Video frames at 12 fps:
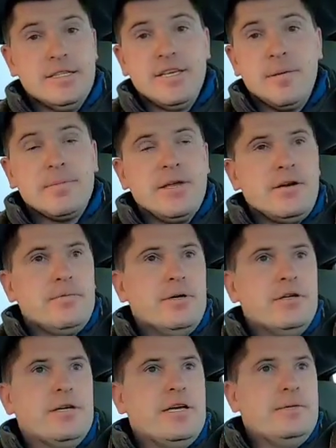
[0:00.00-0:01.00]
up there
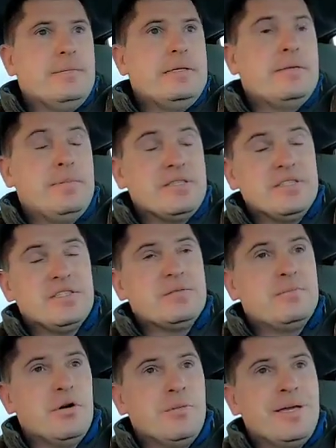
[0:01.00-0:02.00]
really. I mean, the business is
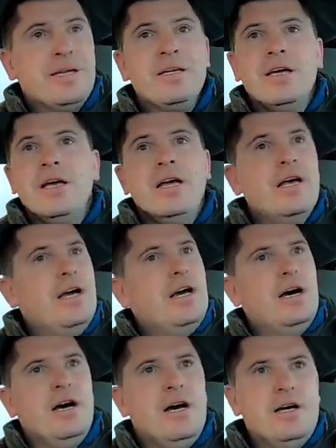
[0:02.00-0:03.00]
booming.
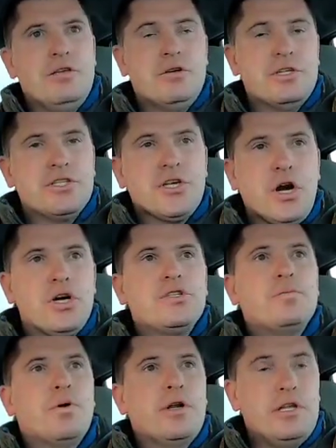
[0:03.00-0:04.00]
You can
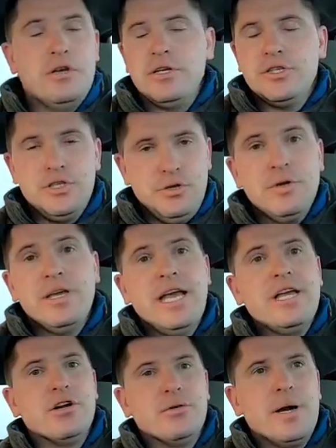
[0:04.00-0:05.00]
charge you can
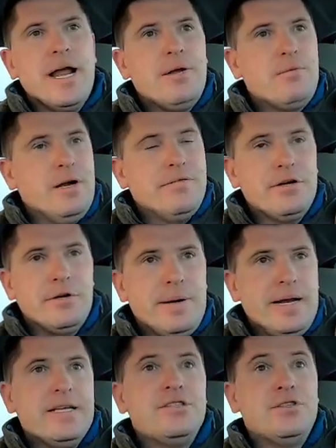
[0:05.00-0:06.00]
get your rate, whatever your
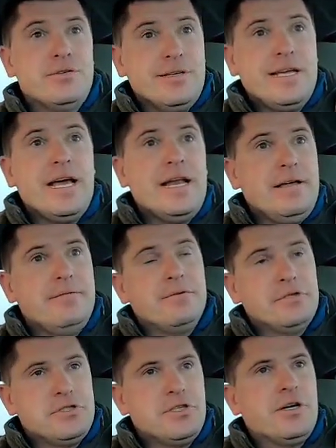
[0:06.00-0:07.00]
rate is, you can get it
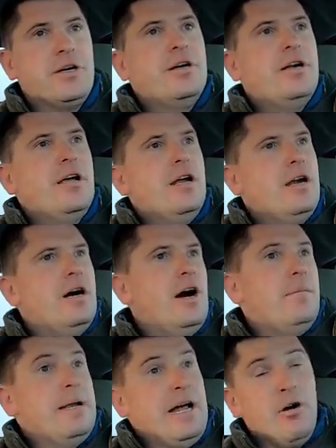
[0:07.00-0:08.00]
for sure.
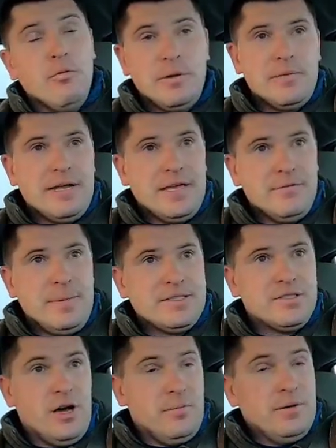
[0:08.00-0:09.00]
And I will be
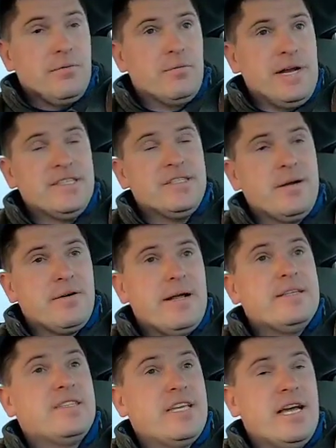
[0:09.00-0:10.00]
I'll be raising my
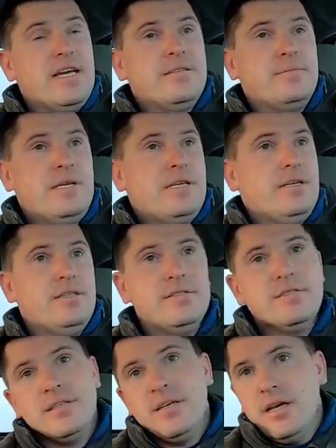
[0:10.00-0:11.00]
rates again
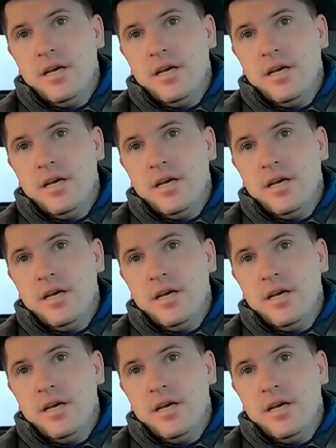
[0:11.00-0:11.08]
because,